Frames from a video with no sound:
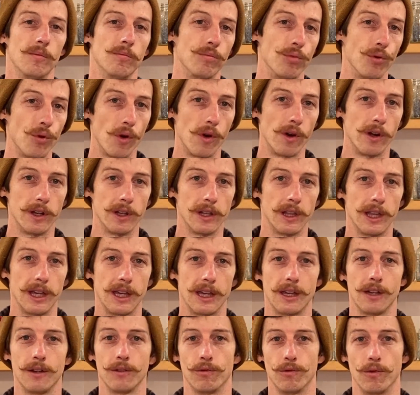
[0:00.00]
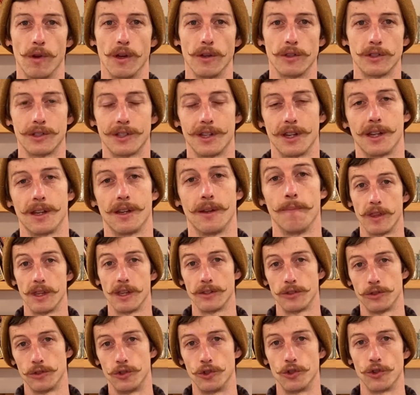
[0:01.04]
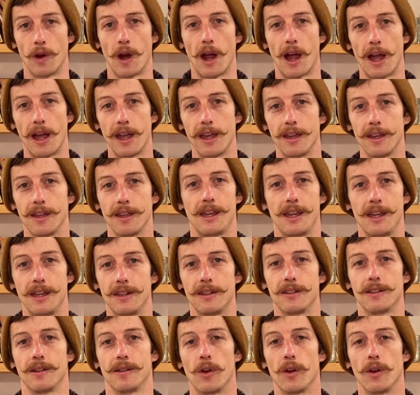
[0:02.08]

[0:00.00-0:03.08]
broiling, roasting, these dry heat